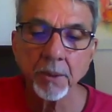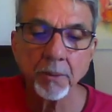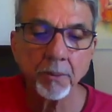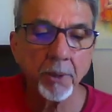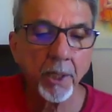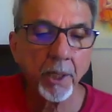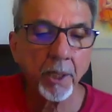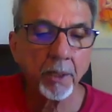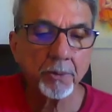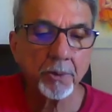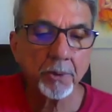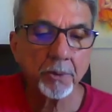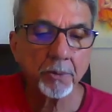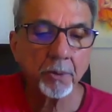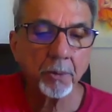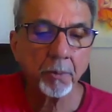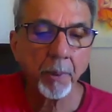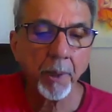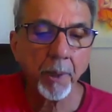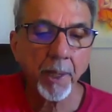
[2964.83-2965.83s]
We have to
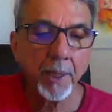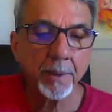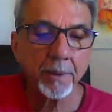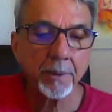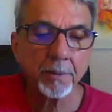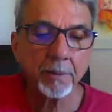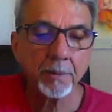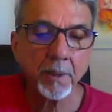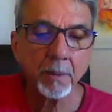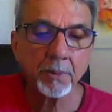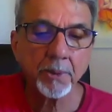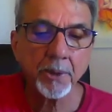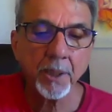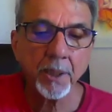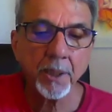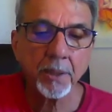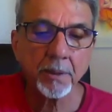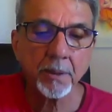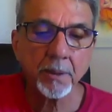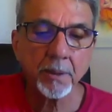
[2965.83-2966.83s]
supply the
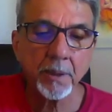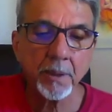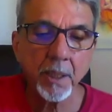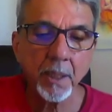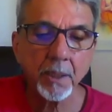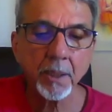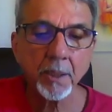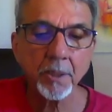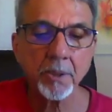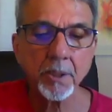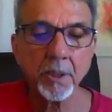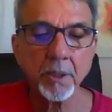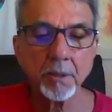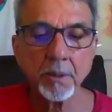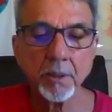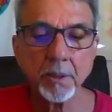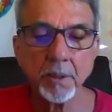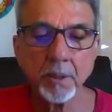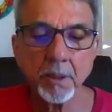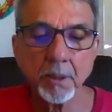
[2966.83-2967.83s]
subject.
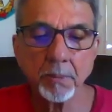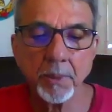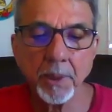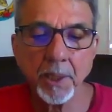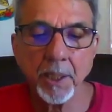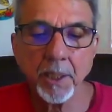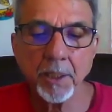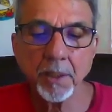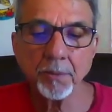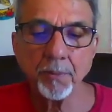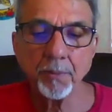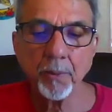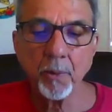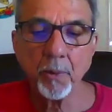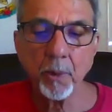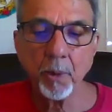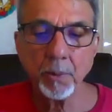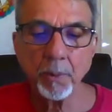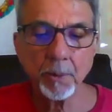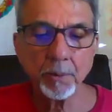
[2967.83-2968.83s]
Yakashanda, brilliant
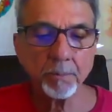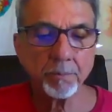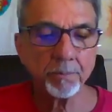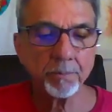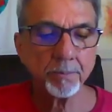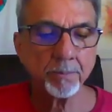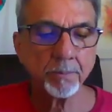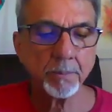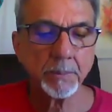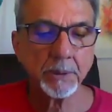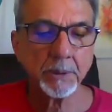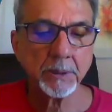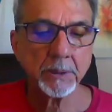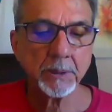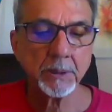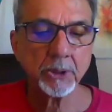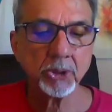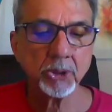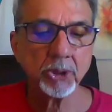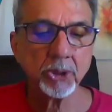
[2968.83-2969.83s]
form,
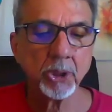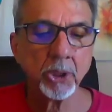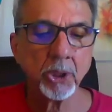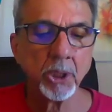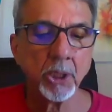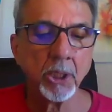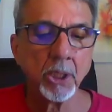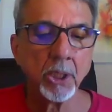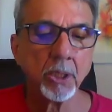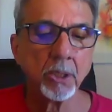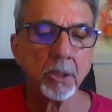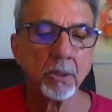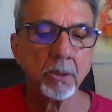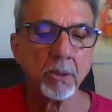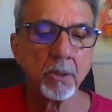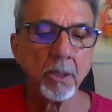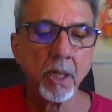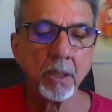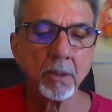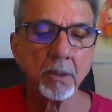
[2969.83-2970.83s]

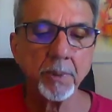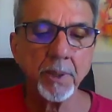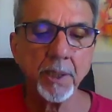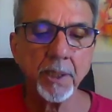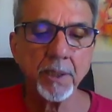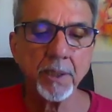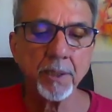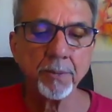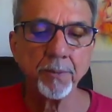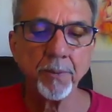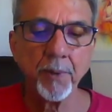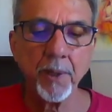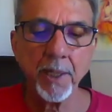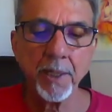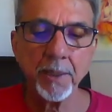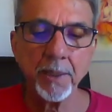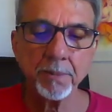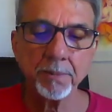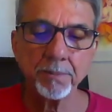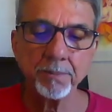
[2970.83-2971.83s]
could not be
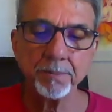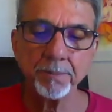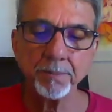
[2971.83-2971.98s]
identified.